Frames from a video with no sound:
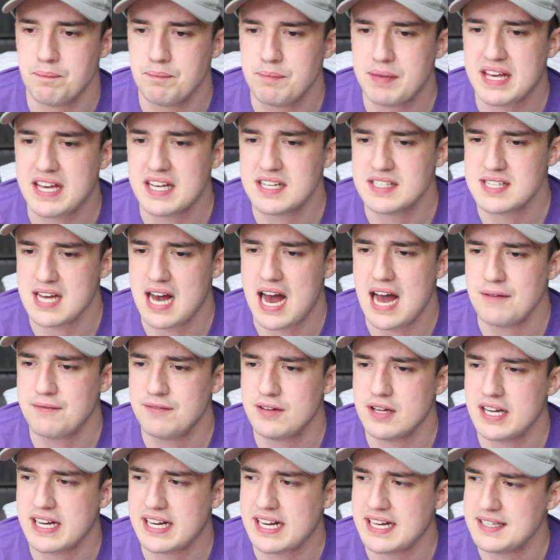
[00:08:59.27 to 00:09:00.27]
Because I
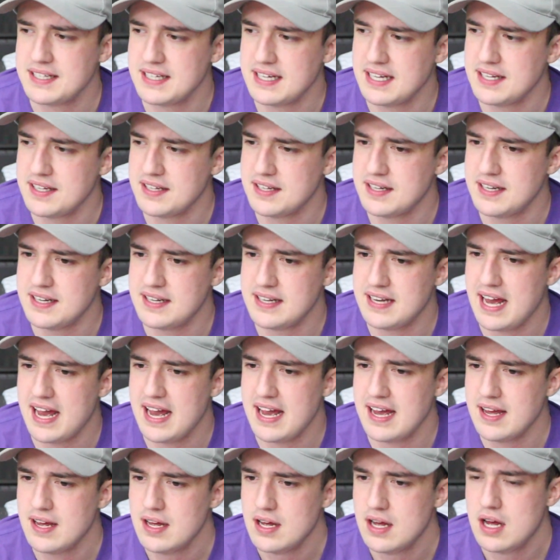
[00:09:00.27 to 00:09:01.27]
feel like at the end of the
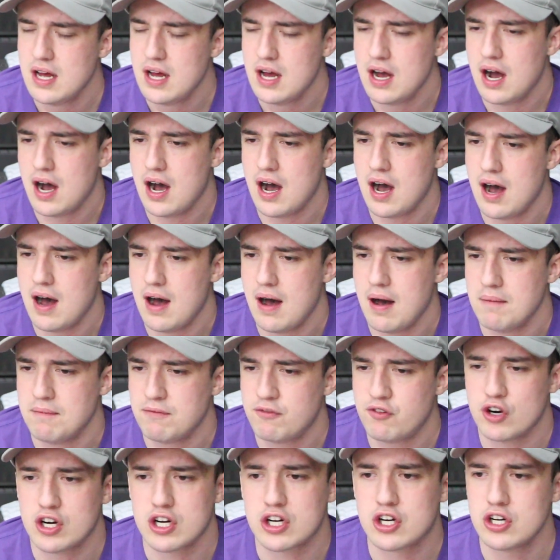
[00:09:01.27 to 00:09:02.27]
day,
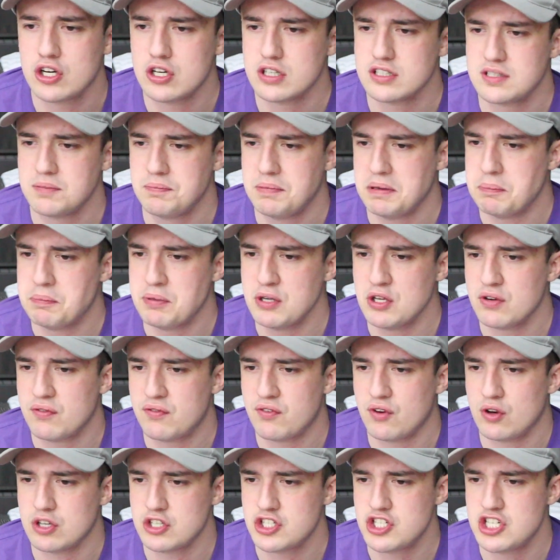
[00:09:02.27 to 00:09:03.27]
for a girl to be
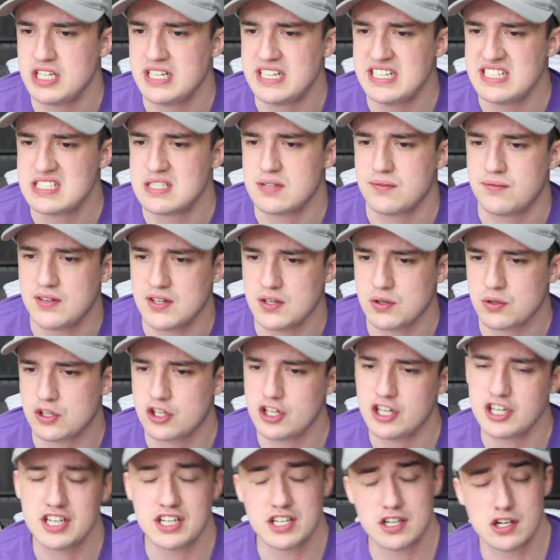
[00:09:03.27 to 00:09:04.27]
beautiful, she needs to feel
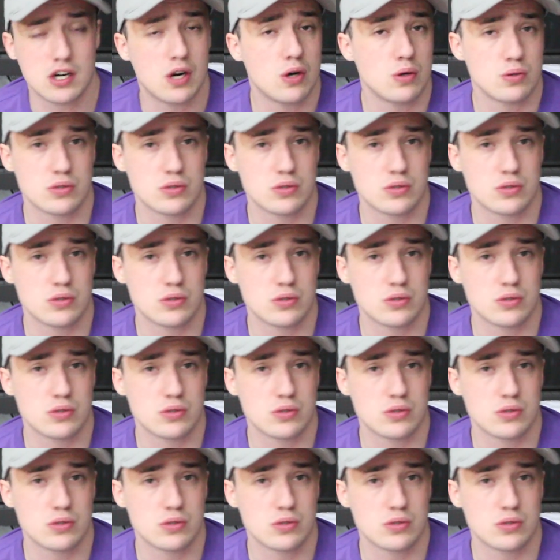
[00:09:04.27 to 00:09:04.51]
good in her